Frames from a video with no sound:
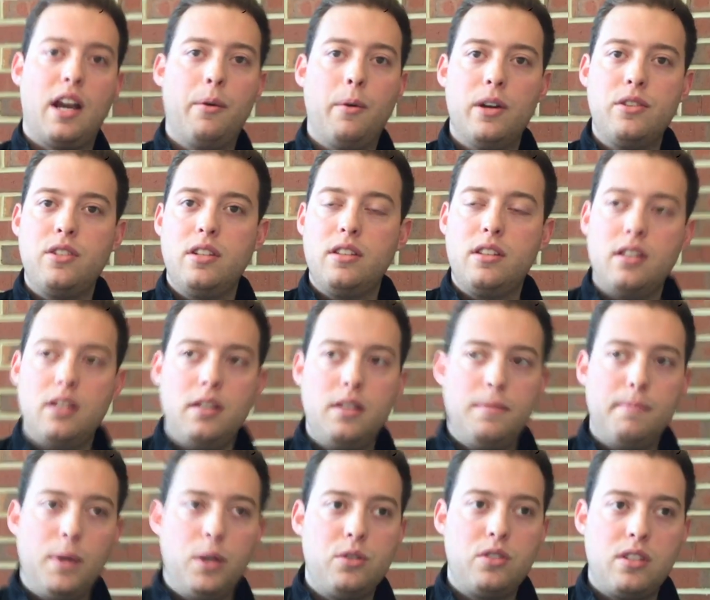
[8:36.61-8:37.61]
I wasn't the
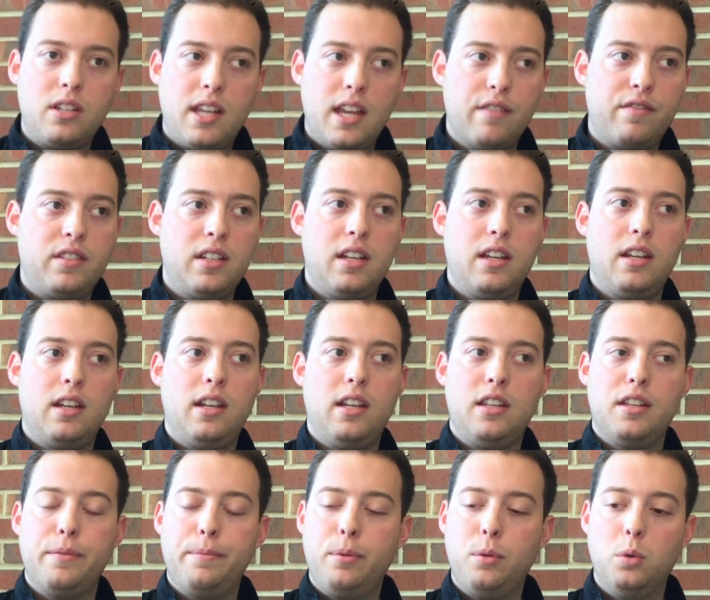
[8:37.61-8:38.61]
most gifted
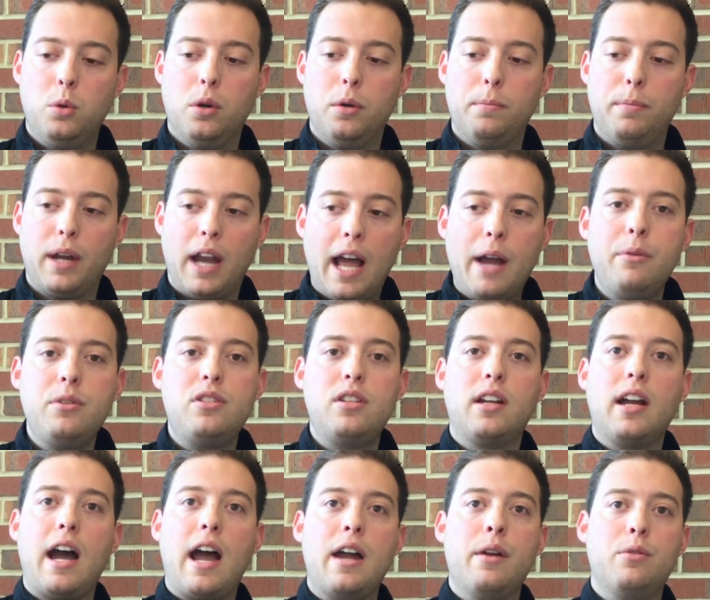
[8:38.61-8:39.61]
in the pool, but I was the
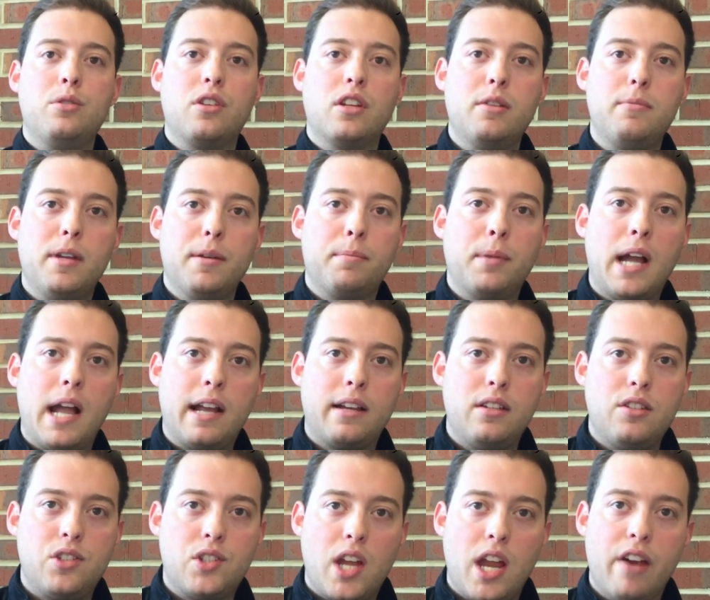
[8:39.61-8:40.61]
guy who was going to be at
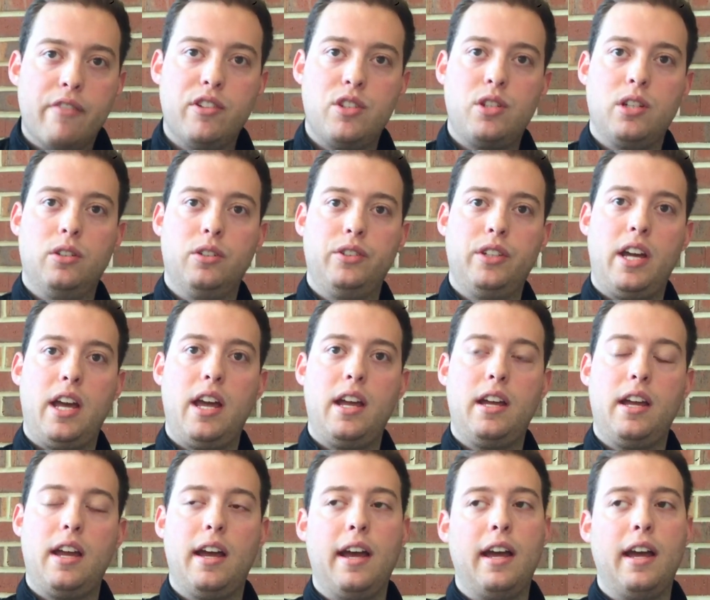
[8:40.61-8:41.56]
practice every single day.